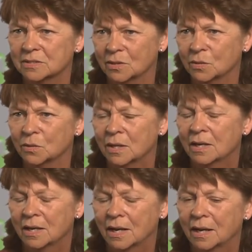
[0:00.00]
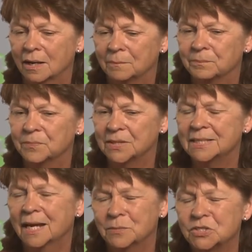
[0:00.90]
So um, the
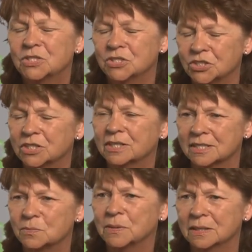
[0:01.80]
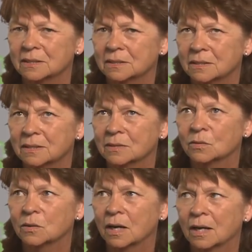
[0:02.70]
damage this year has been
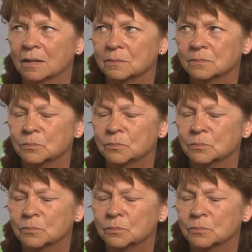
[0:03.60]
uh,